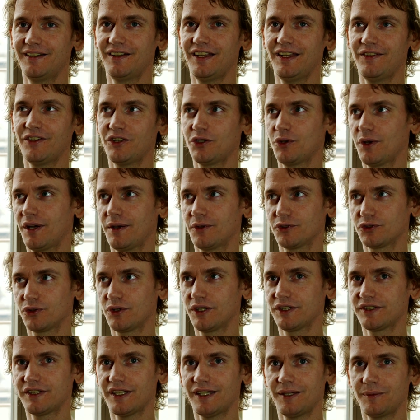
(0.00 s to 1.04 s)
even though I was all
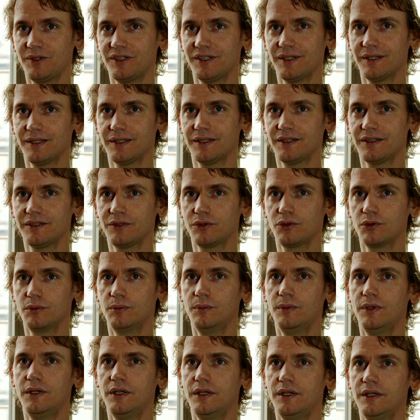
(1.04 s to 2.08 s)
the time in the
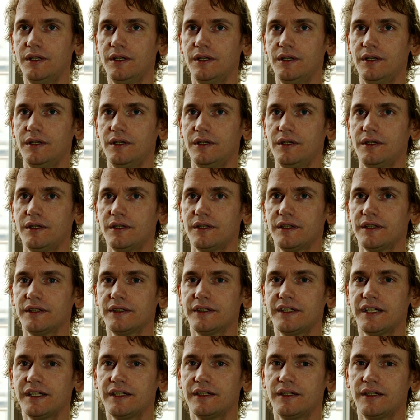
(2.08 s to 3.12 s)
room.
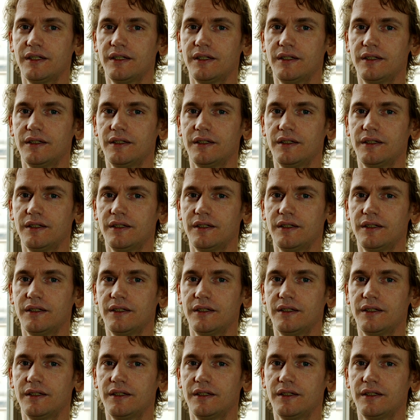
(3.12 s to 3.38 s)
Then